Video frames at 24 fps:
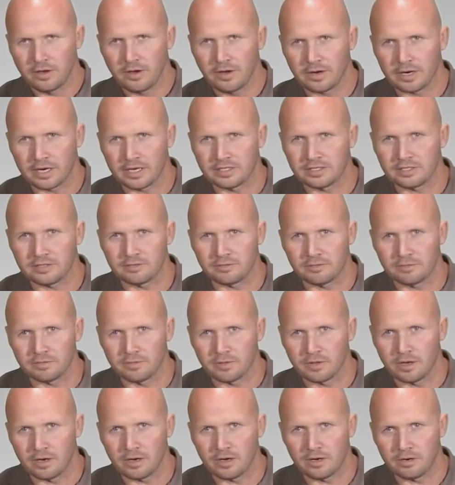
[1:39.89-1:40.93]
against
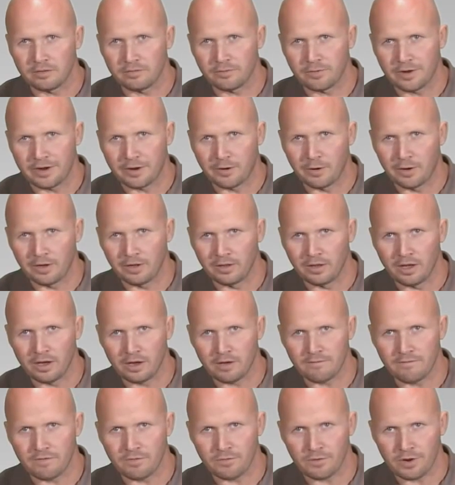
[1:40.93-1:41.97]
the recoil
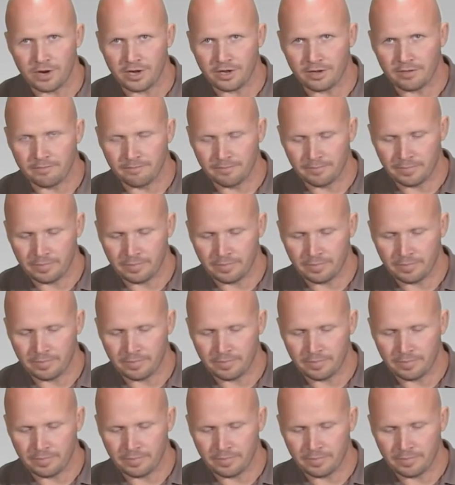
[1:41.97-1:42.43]
lug of the ring.